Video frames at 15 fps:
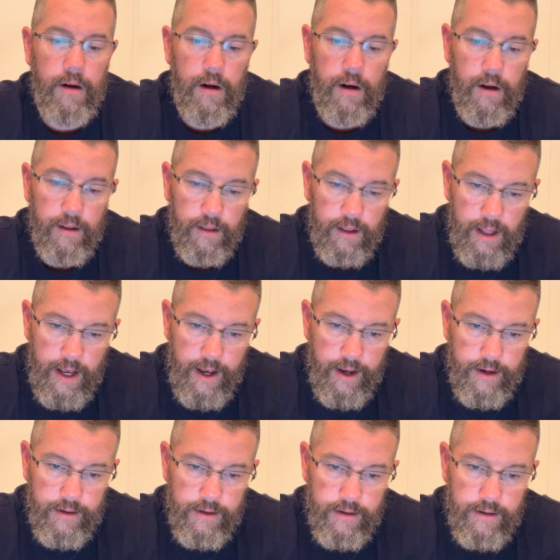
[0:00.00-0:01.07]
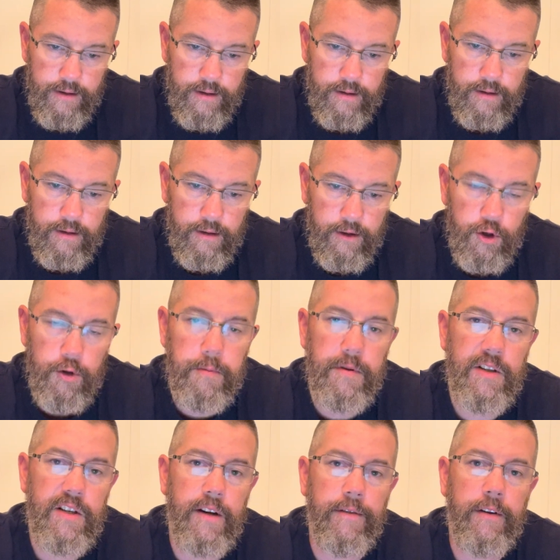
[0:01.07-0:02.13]
unless you
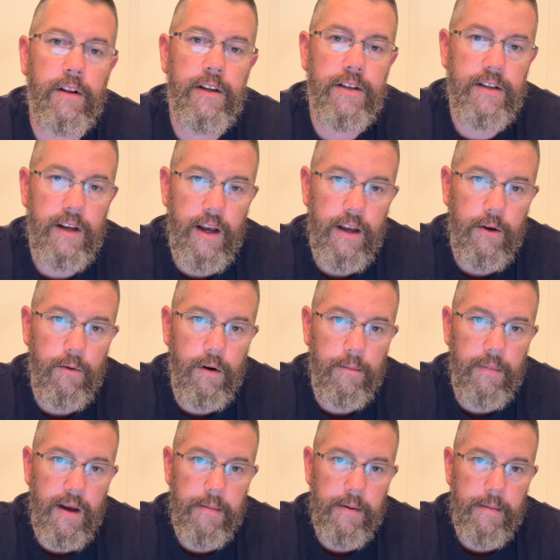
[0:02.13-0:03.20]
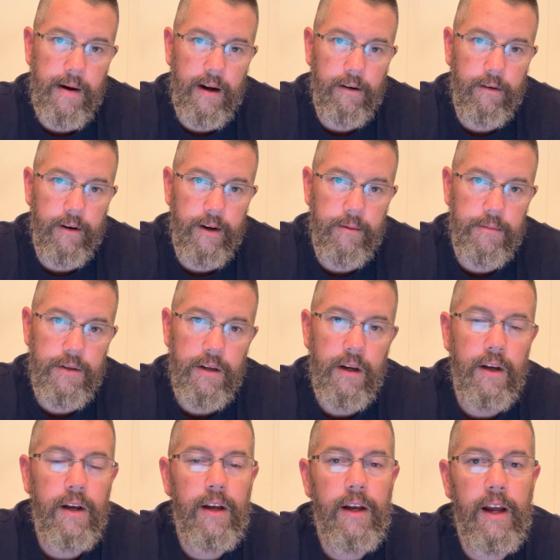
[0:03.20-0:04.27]
specifically say you want baby back ribs.
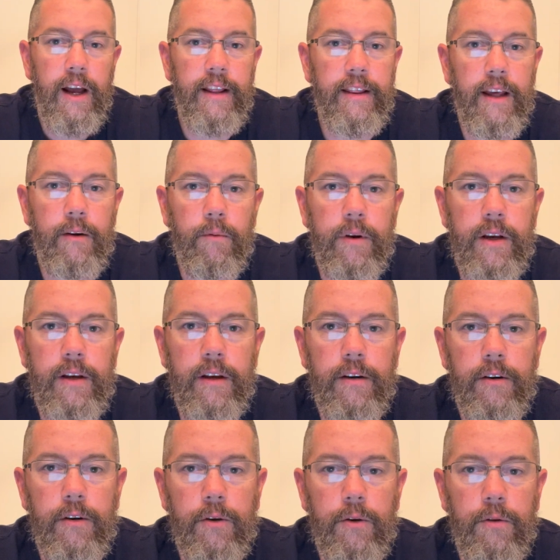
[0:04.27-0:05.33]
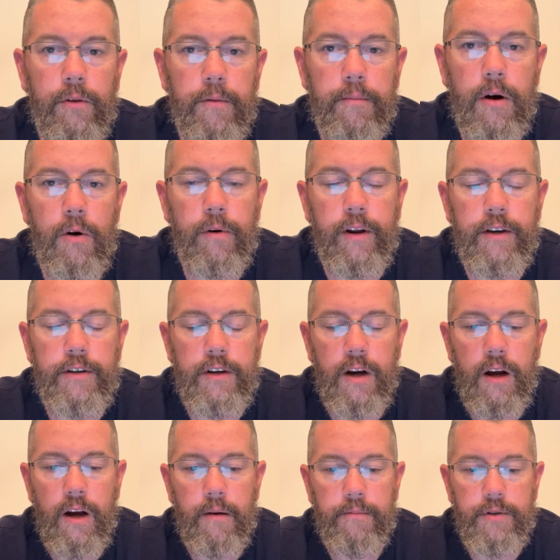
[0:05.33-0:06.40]
And then we can do the bone-in
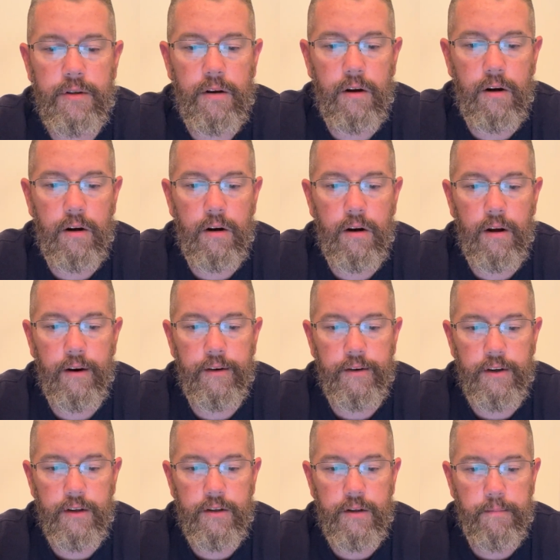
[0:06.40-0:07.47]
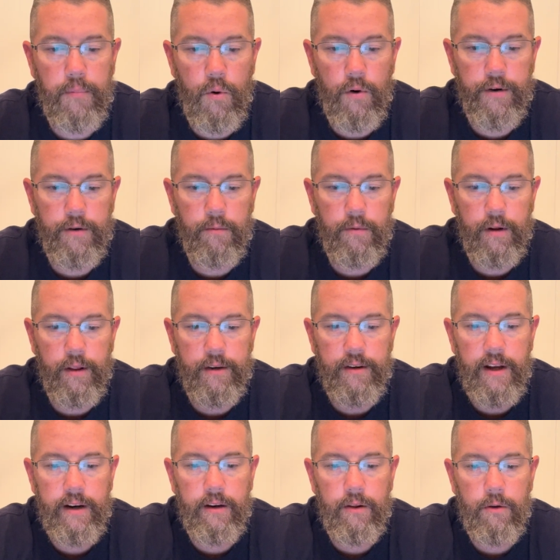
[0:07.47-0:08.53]
chops on just the portion where the
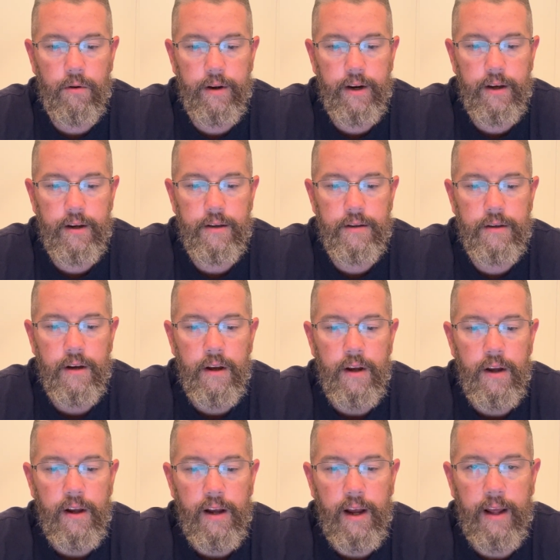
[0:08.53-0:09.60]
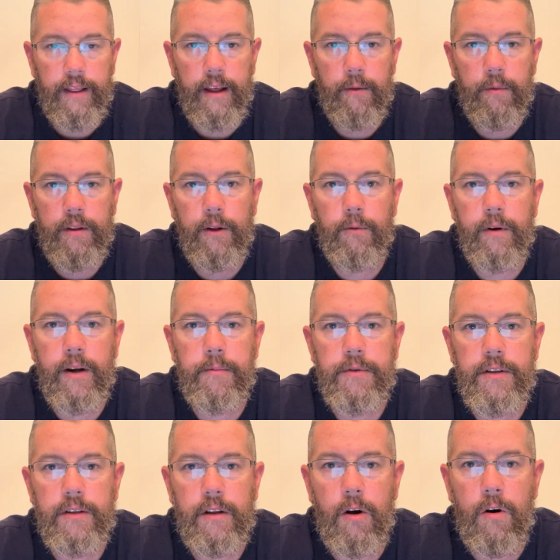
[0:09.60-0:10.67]
tenderloin is. And then when the ribs
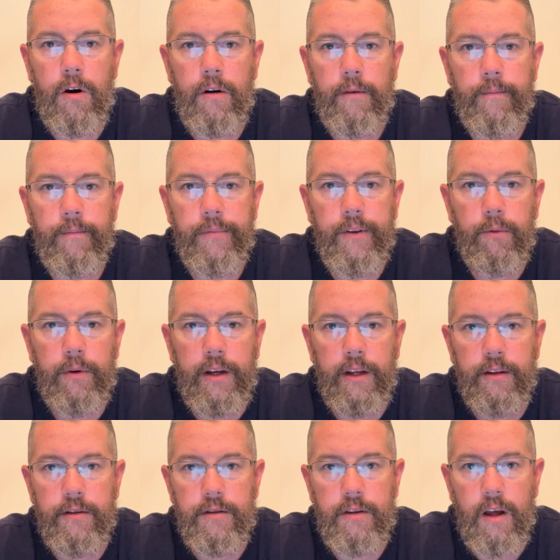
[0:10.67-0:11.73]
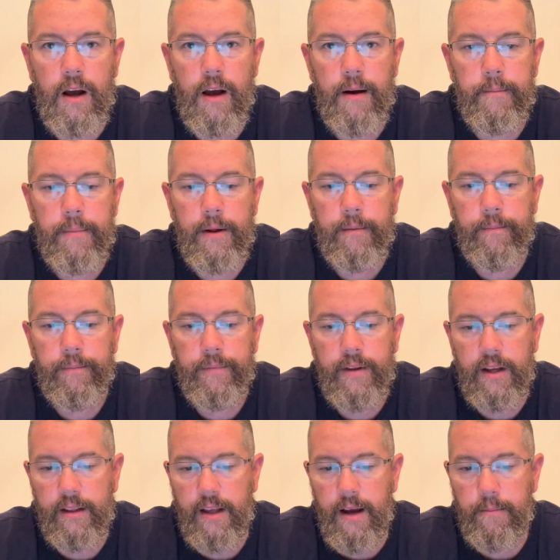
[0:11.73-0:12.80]
start, we can stop.
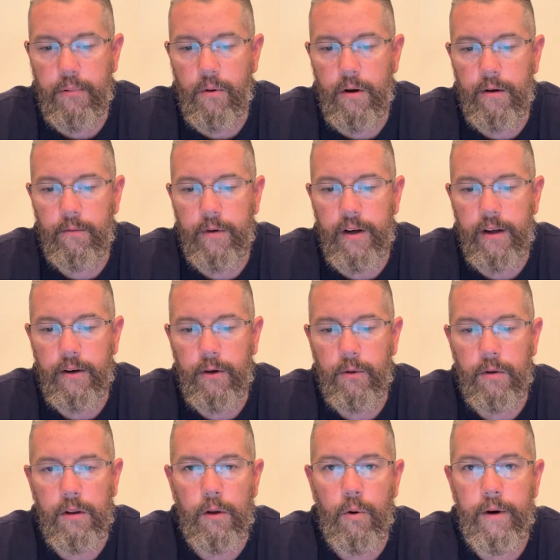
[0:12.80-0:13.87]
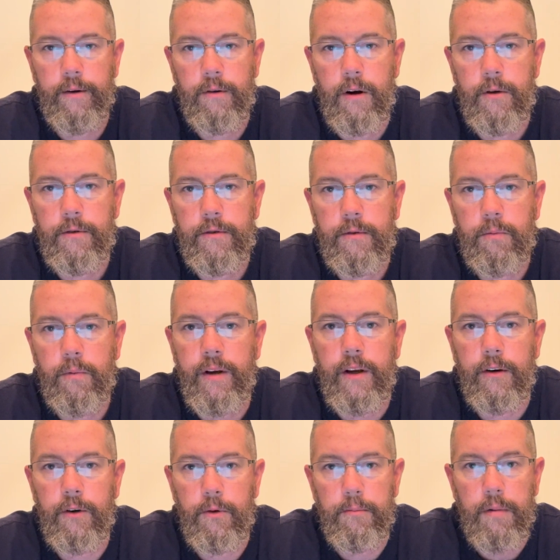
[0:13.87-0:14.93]
At that point, we can do a loin roast. We
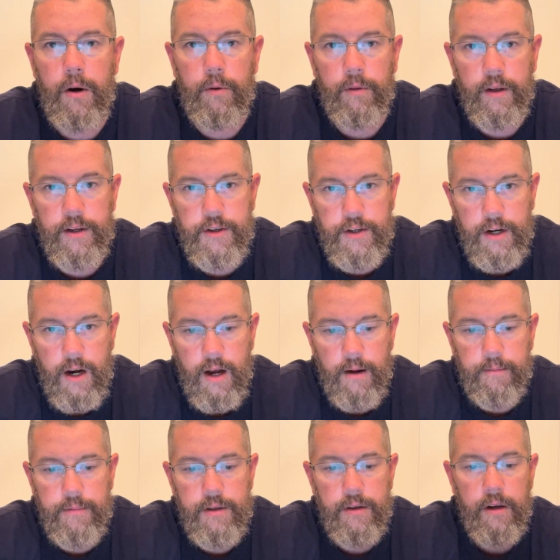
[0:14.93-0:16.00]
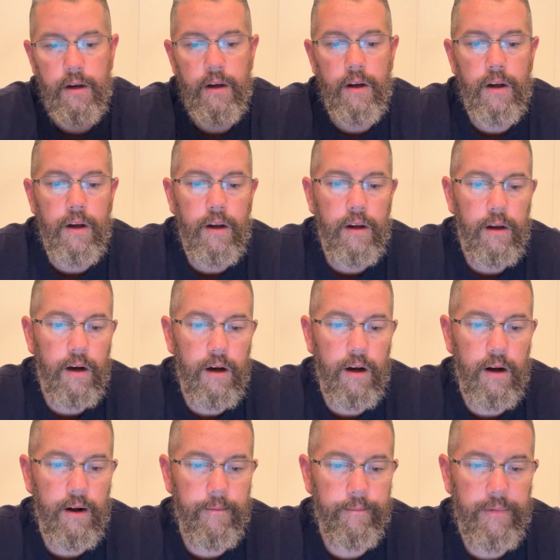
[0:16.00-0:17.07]
can do boneless chops.
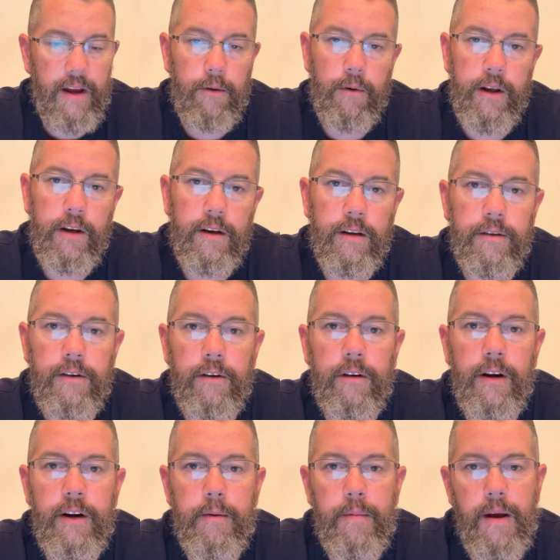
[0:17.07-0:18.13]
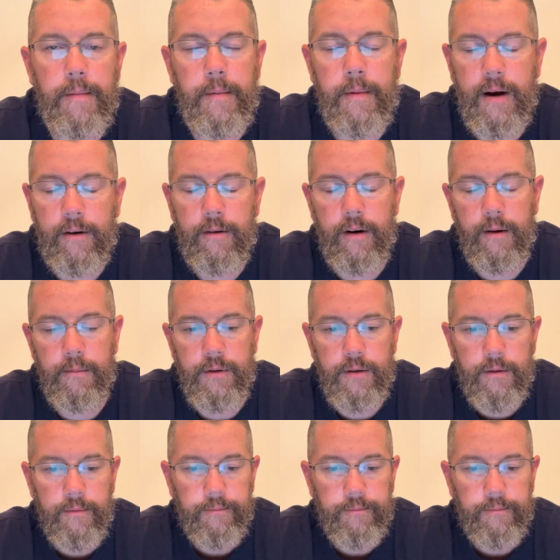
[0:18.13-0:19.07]
That way you can still get your baby back ribs.